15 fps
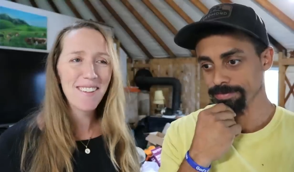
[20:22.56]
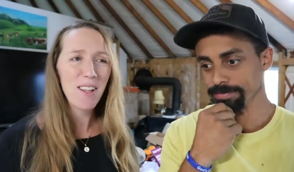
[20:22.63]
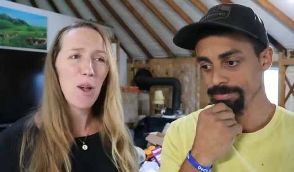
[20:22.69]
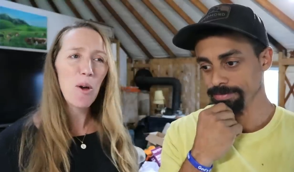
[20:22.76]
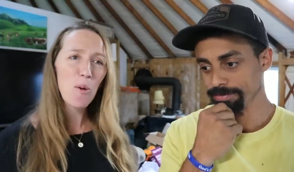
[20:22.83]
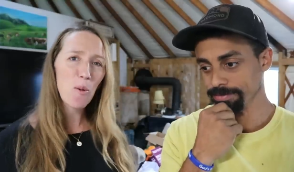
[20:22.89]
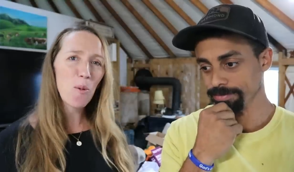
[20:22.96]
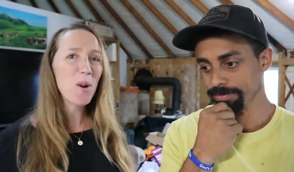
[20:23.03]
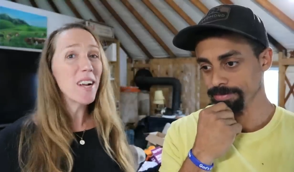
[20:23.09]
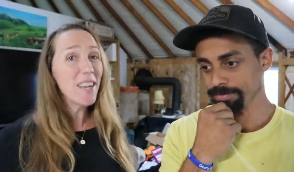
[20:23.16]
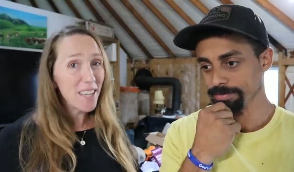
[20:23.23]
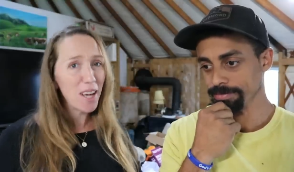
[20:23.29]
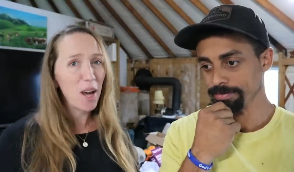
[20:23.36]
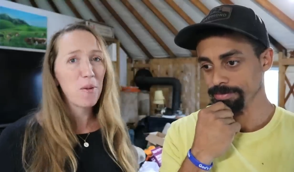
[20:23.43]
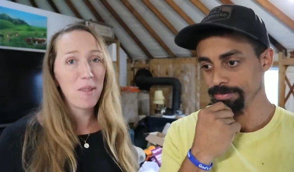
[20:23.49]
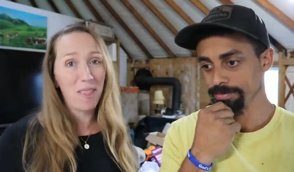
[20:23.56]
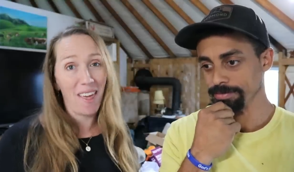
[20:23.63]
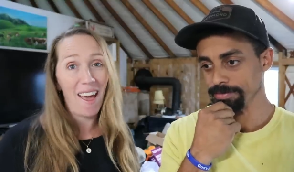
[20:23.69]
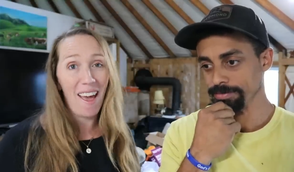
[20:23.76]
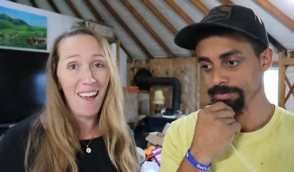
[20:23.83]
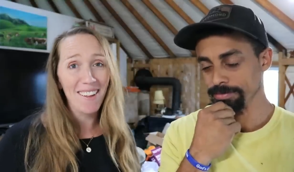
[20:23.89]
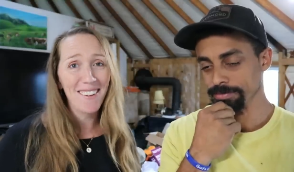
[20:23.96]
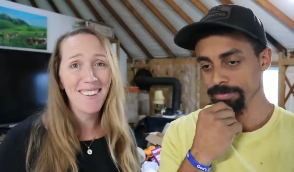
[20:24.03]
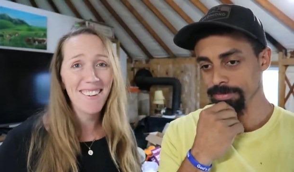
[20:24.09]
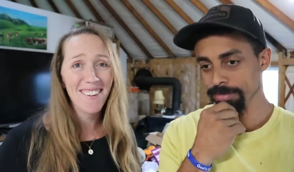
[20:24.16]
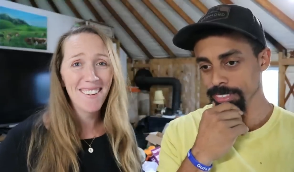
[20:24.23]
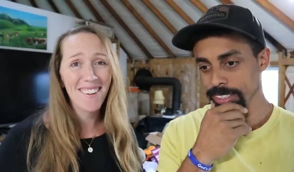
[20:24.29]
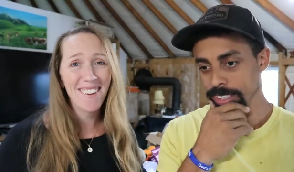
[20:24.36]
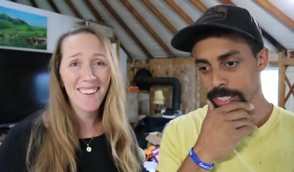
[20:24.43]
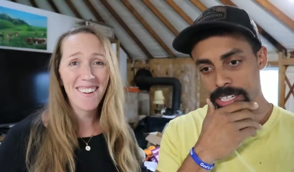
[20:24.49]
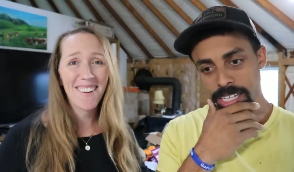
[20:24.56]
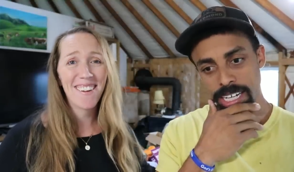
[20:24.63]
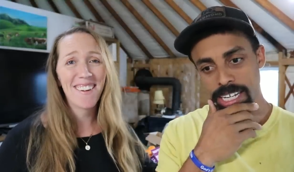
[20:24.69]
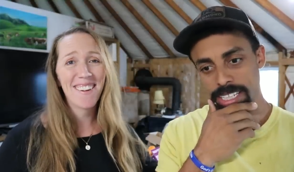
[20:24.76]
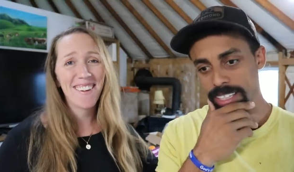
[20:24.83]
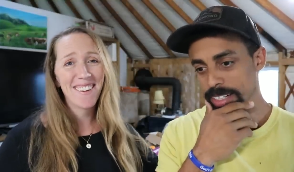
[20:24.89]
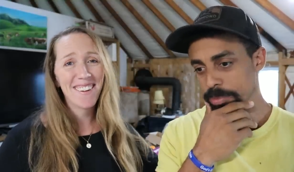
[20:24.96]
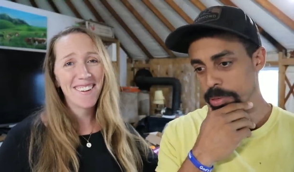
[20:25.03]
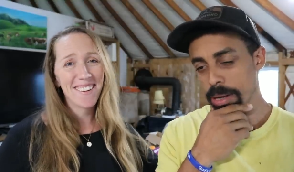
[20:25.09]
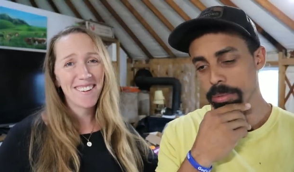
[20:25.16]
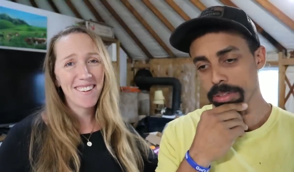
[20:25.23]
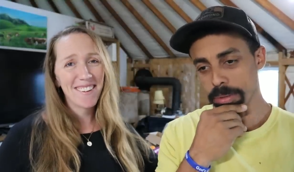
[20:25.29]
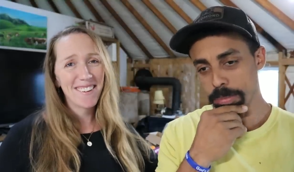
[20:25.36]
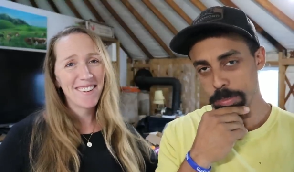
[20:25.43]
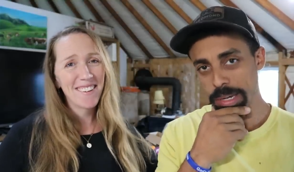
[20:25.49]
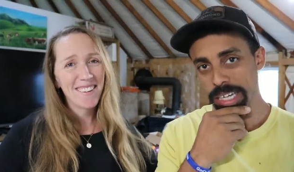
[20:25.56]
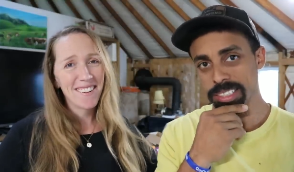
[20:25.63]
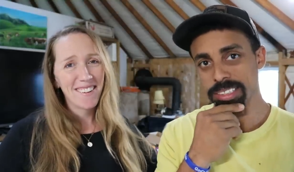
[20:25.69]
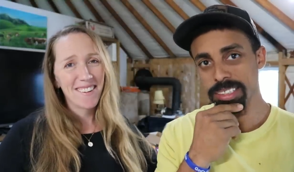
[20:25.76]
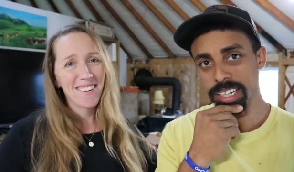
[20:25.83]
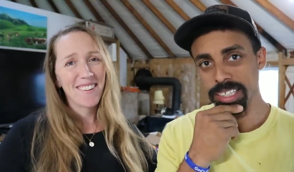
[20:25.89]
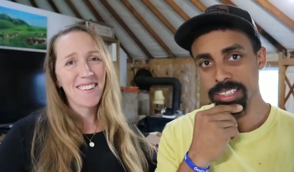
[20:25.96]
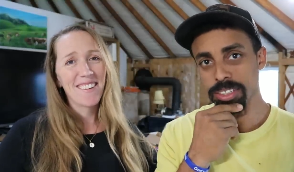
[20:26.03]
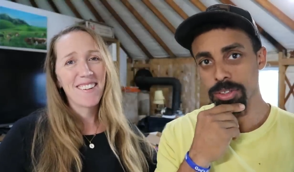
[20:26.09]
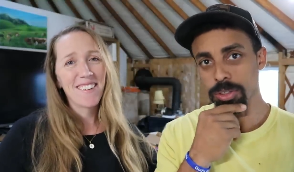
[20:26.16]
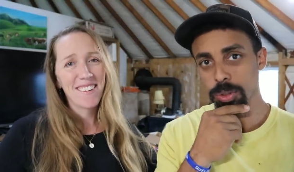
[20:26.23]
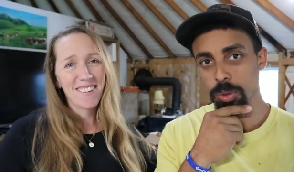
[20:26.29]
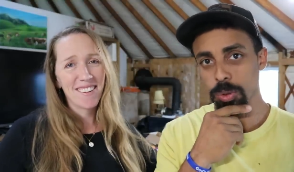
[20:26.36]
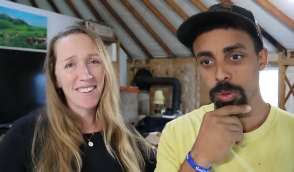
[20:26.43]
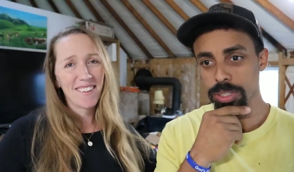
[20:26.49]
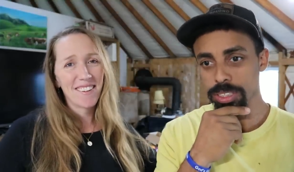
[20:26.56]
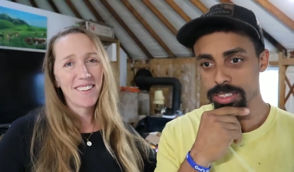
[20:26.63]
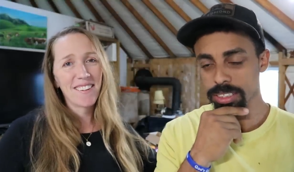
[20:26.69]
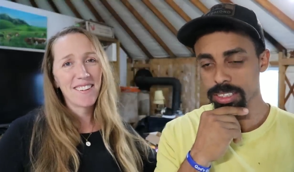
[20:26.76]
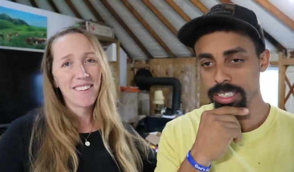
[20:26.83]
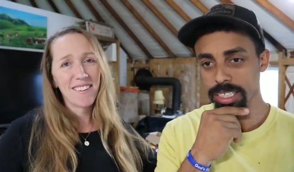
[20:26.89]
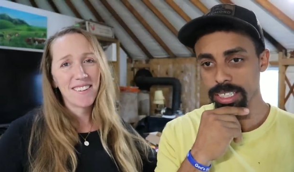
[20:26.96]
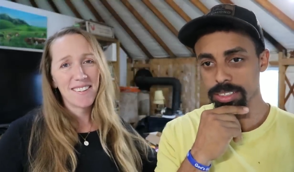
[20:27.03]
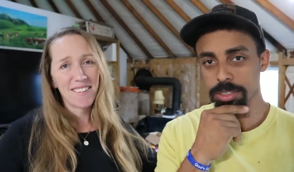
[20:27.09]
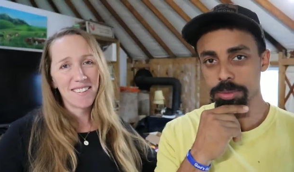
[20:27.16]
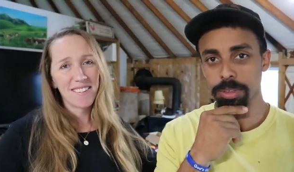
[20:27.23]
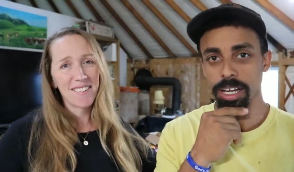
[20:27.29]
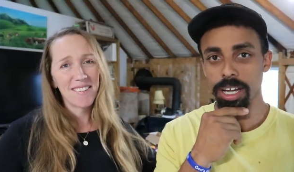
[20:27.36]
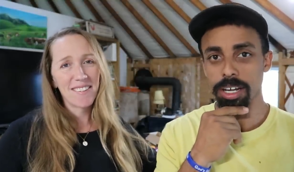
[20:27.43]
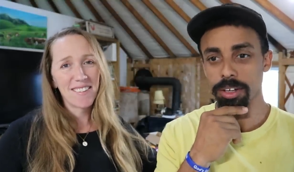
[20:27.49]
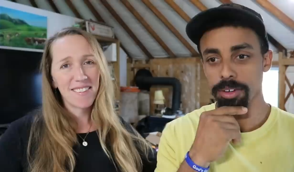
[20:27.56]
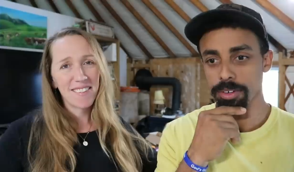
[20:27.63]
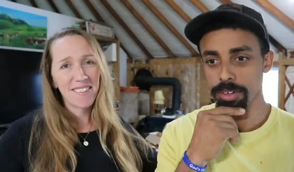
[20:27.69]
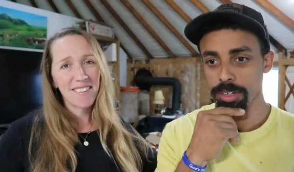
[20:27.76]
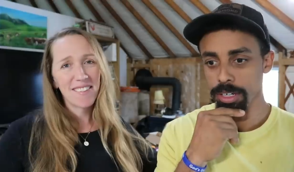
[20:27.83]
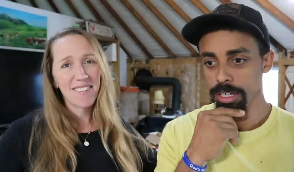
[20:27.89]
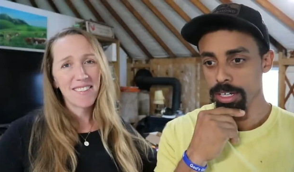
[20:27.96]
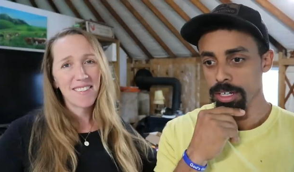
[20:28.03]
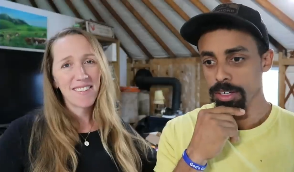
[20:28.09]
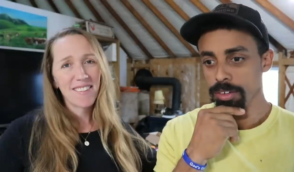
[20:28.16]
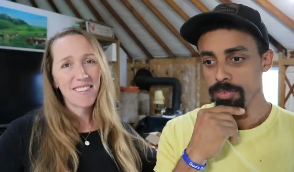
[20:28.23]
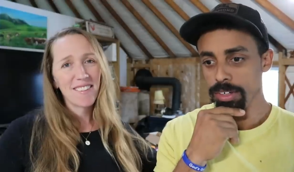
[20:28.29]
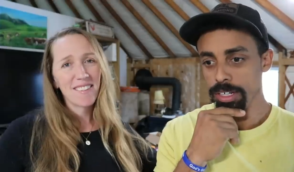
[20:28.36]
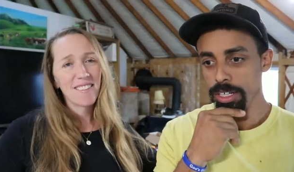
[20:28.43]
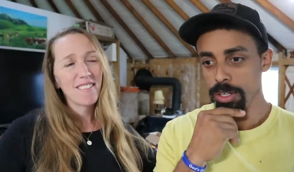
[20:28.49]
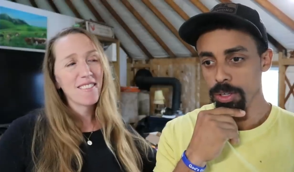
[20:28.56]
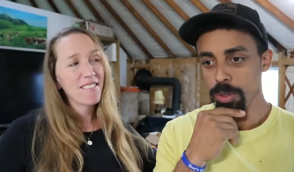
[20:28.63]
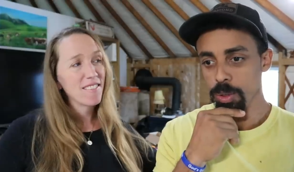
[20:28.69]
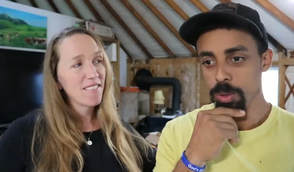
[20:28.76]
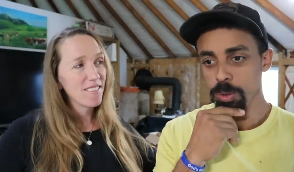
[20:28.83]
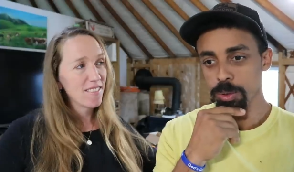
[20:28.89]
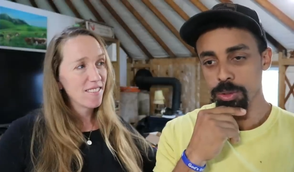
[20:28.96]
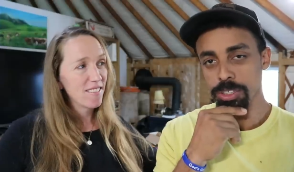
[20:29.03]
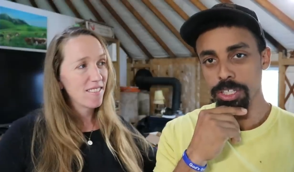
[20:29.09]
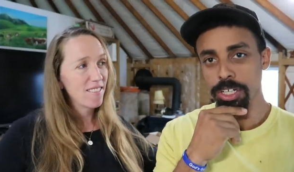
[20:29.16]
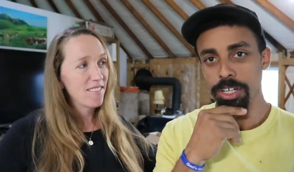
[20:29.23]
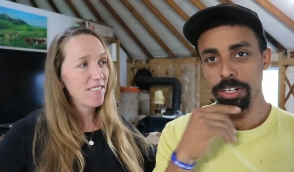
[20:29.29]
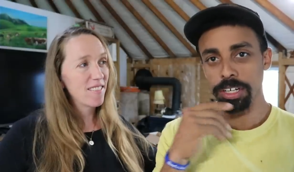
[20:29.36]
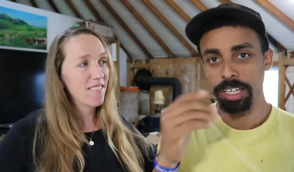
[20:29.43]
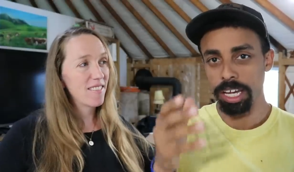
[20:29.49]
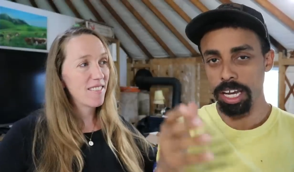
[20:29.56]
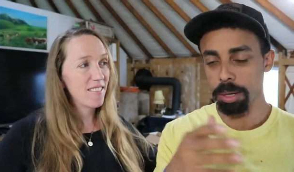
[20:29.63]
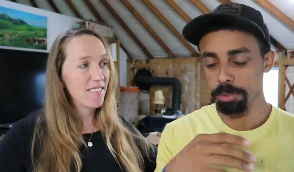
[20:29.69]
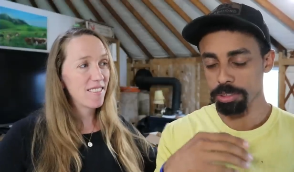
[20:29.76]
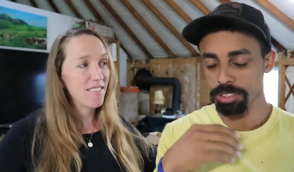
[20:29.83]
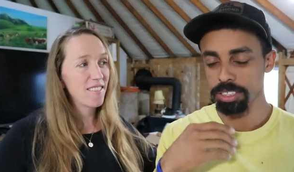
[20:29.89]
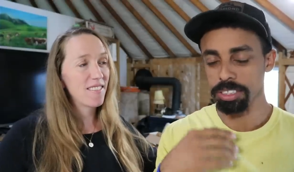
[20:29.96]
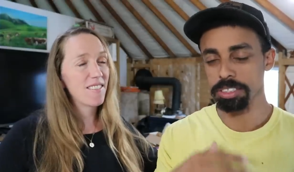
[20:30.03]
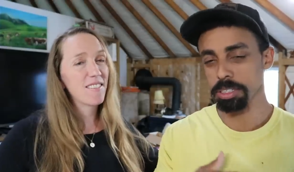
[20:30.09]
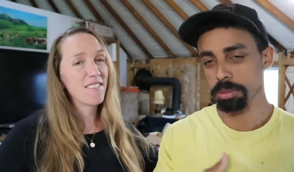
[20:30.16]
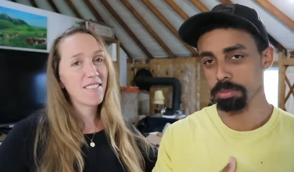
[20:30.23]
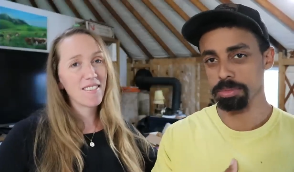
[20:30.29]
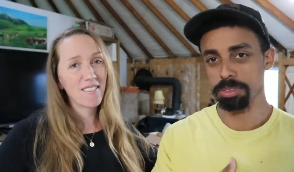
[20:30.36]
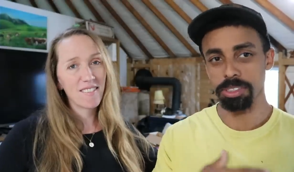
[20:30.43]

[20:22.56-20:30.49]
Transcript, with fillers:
Speaker 1: so we're gonna go with that.
Speaker 2: And I think probably the best thing to do is to get some kind of video security camera system